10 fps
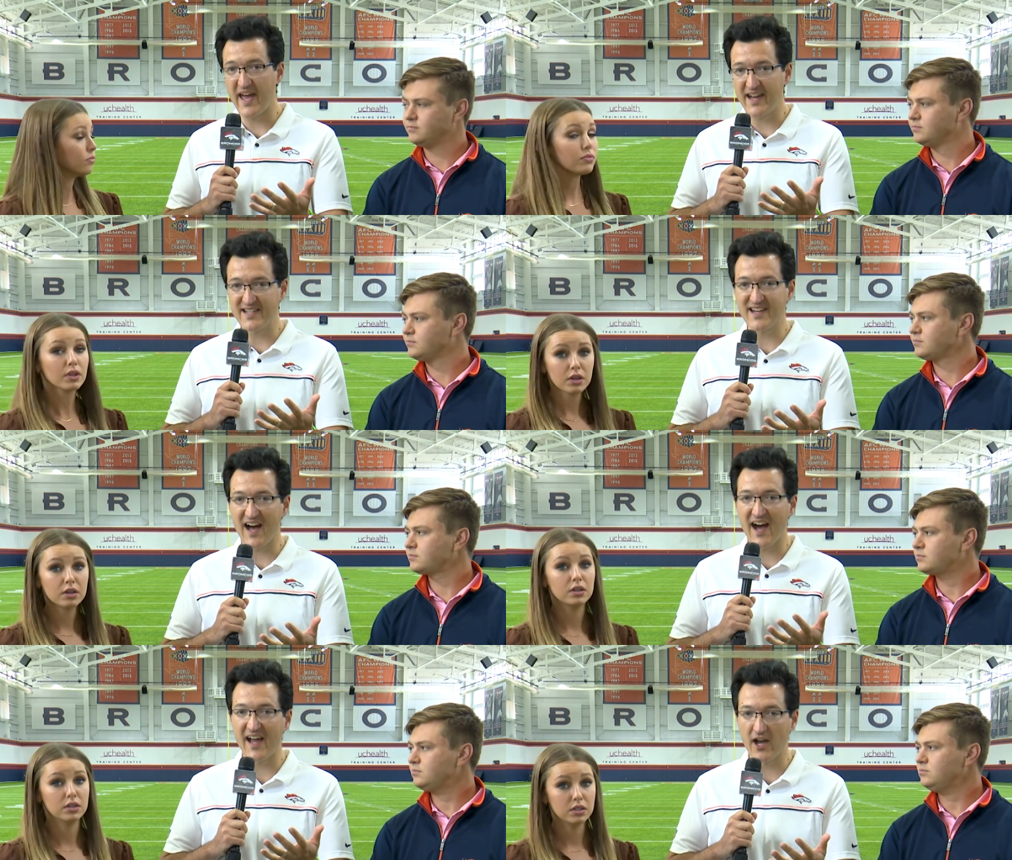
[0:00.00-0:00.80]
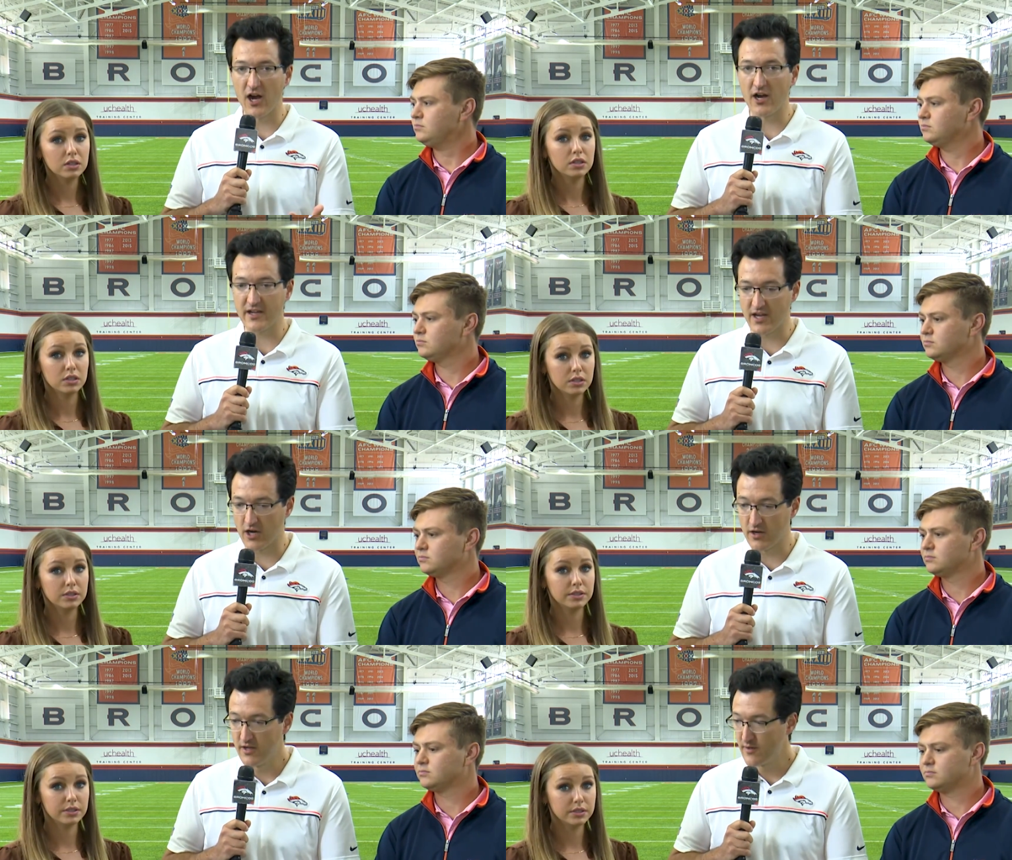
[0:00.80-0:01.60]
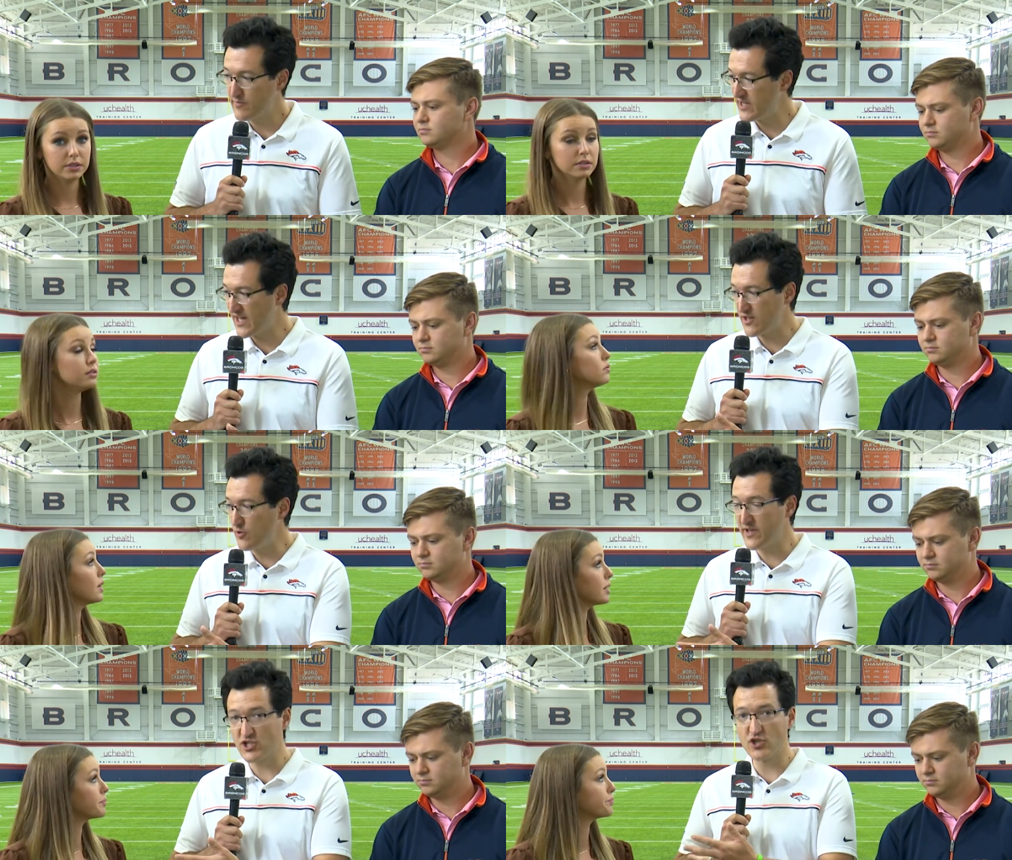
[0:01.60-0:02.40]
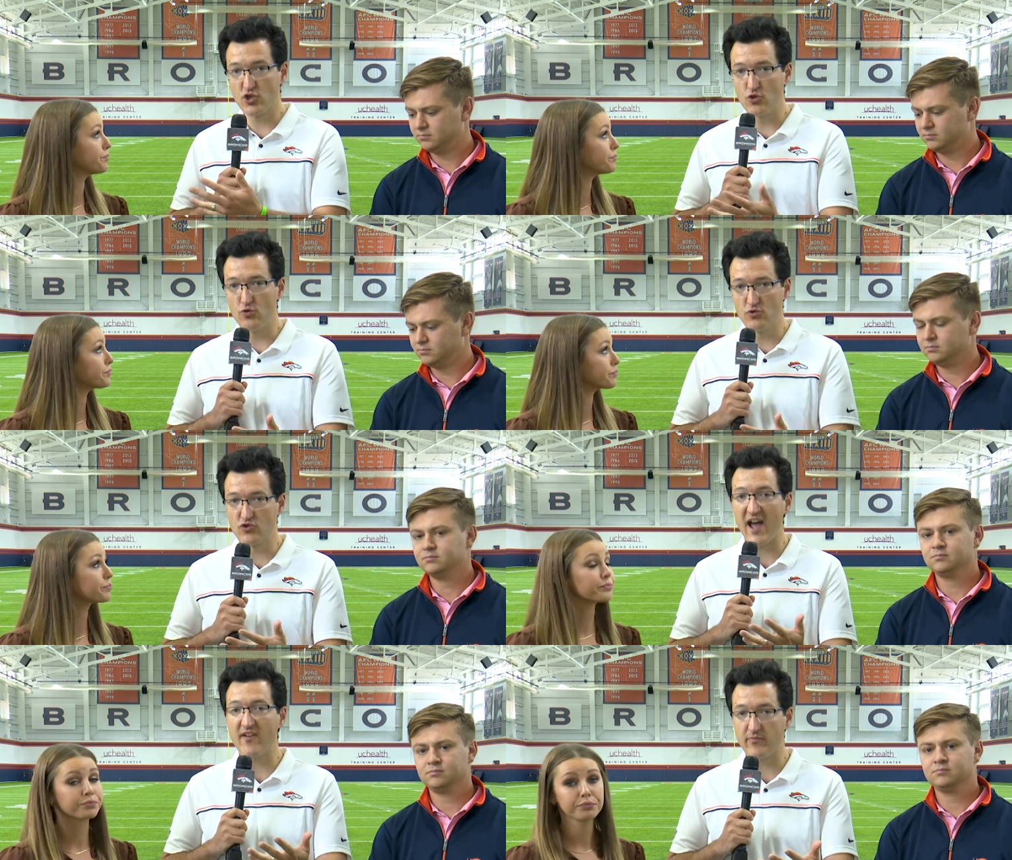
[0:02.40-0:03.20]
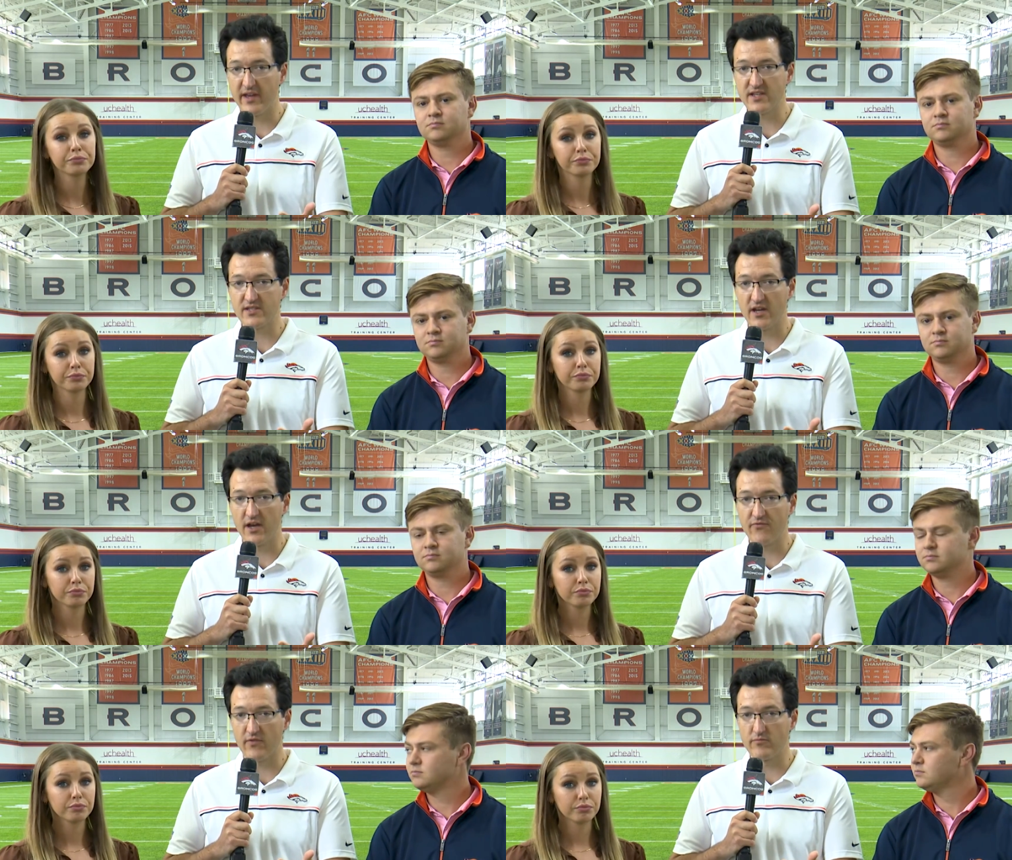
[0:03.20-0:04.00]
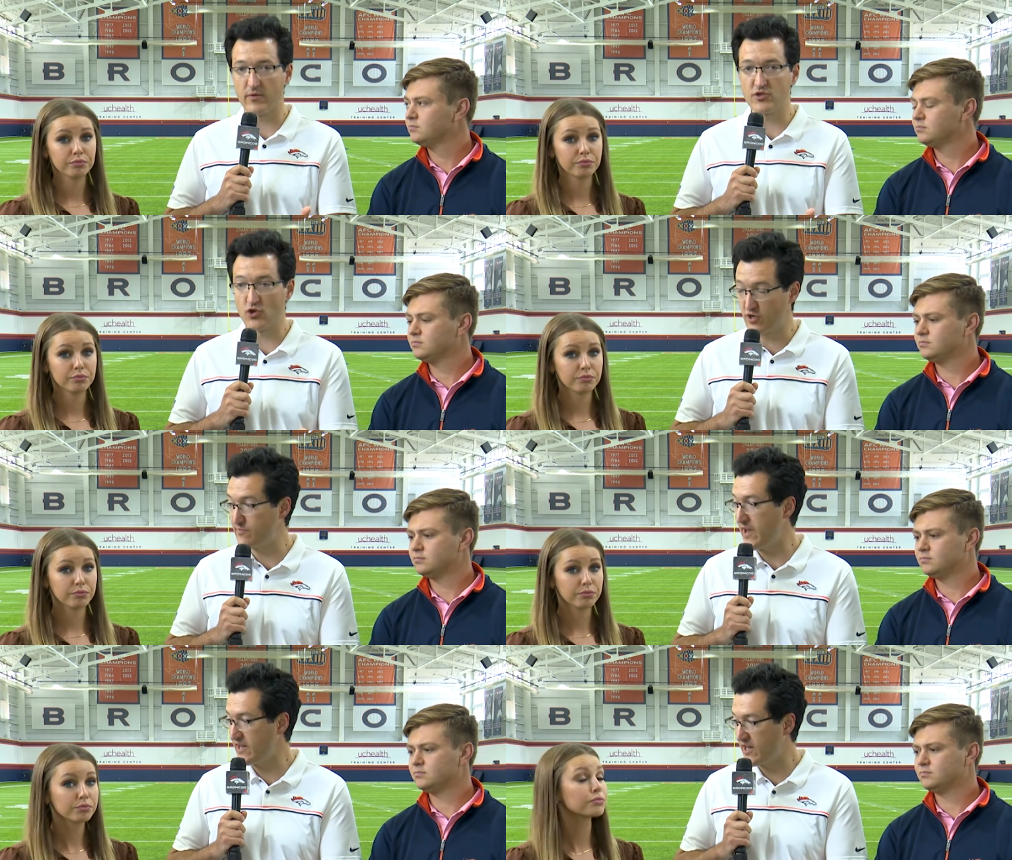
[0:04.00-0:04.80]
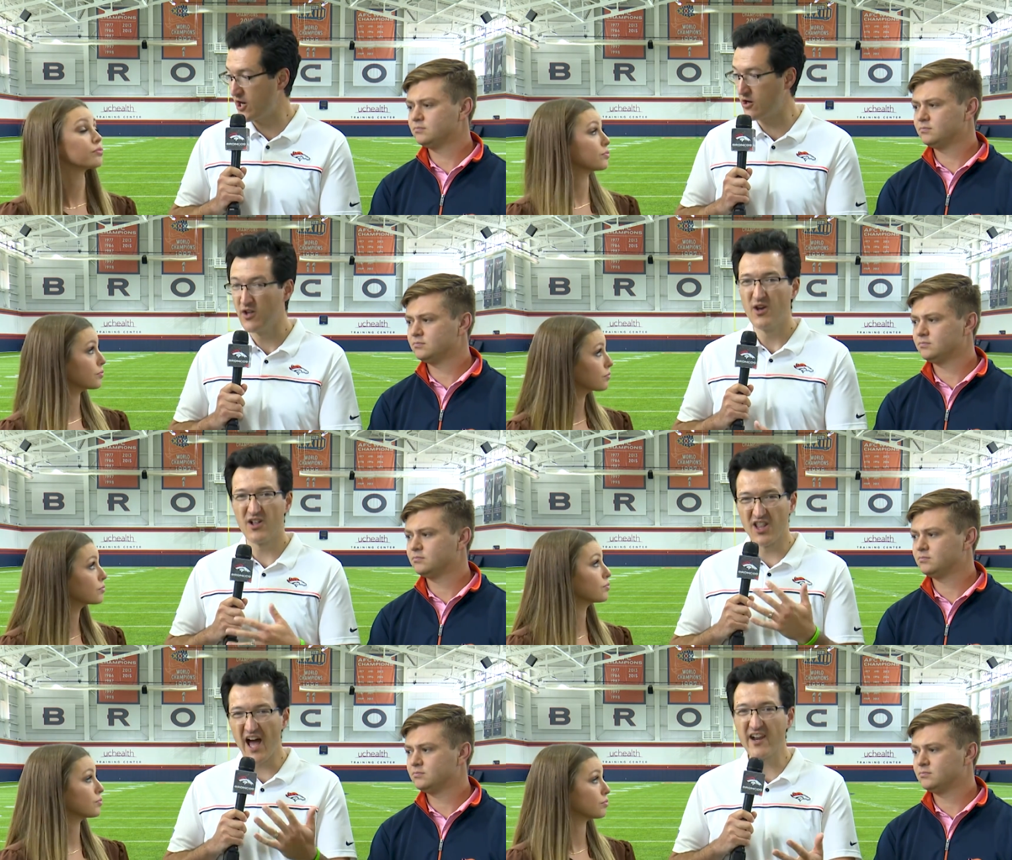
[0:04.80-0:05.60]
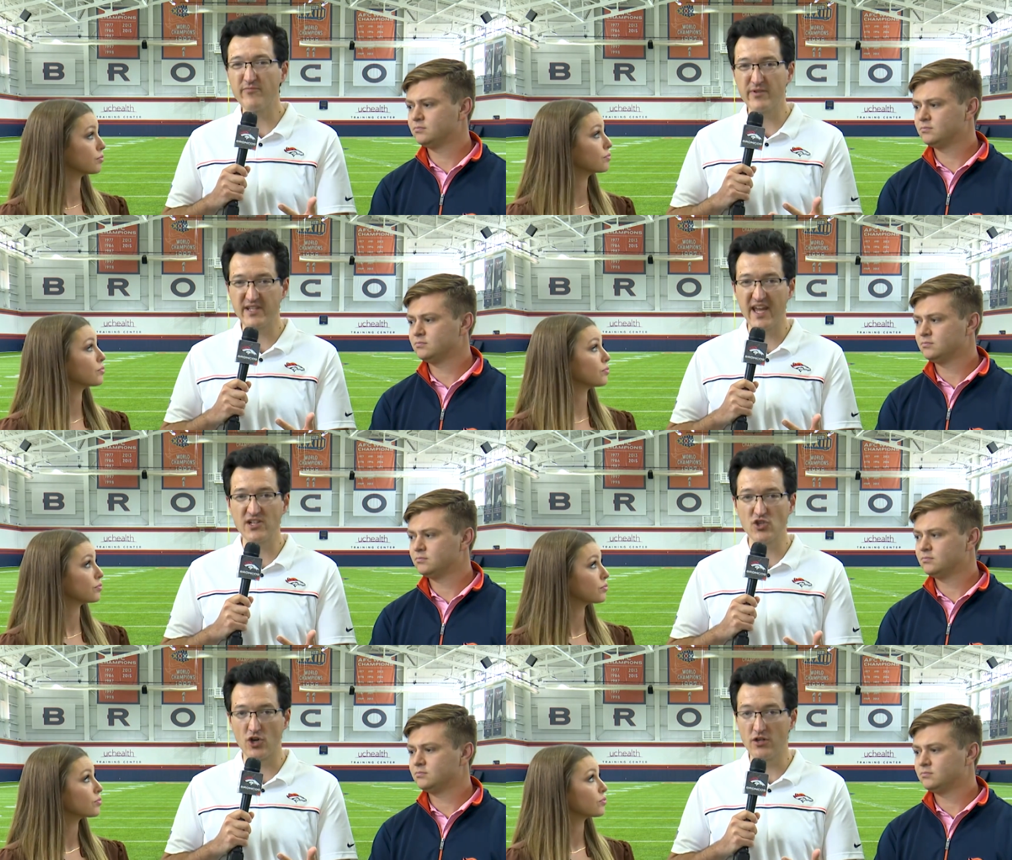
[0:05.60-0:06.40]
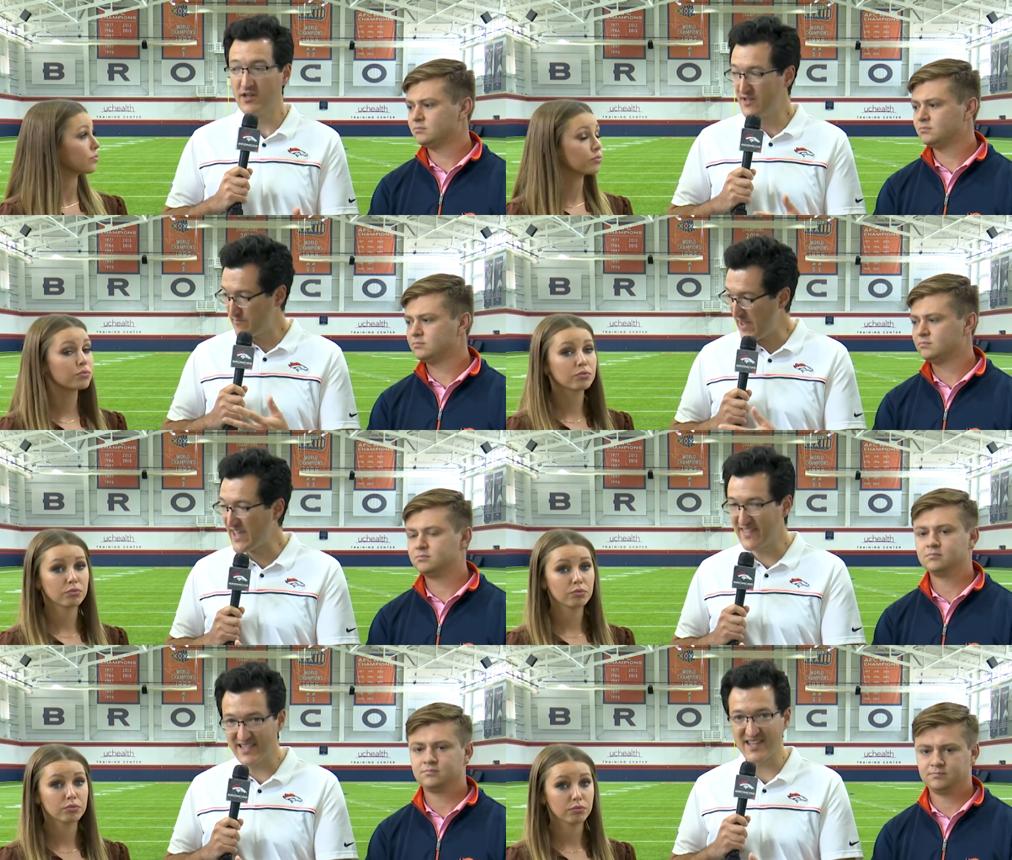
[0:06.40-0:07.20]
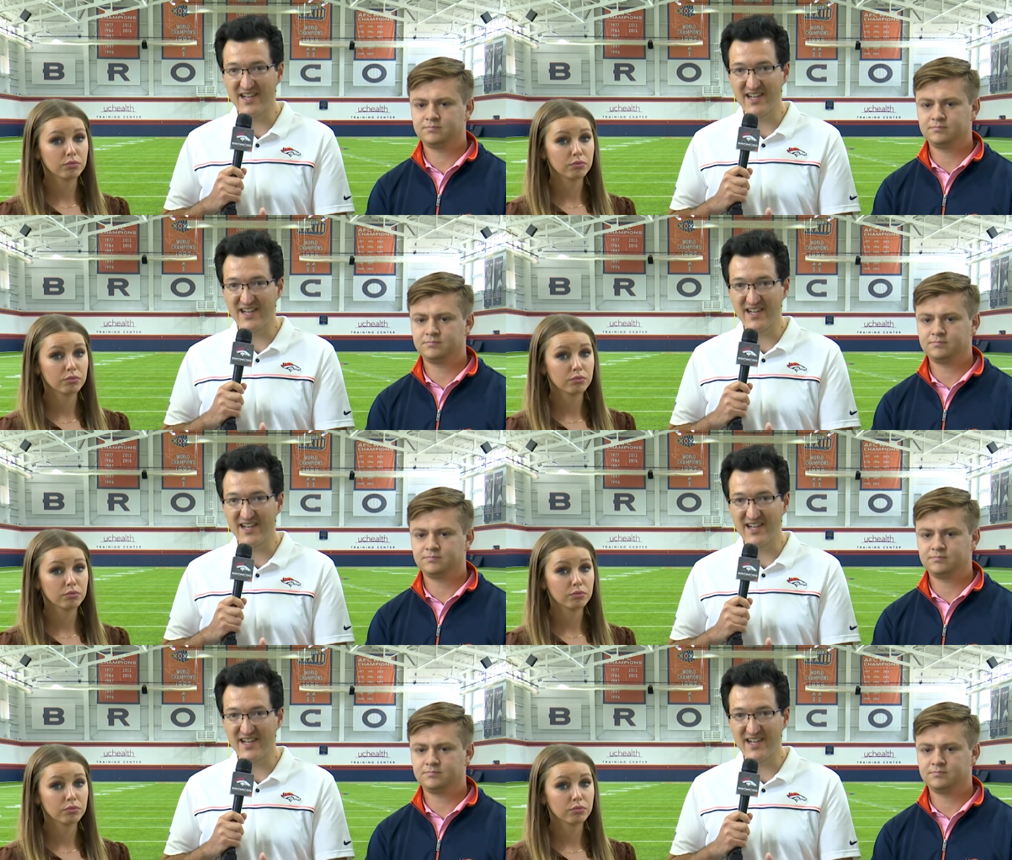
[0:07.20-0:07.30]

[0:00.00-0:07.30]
Speaker 1: head into IR here but yeah, you mentioned two draft picks uh, from George Paton here. A lot of potential making this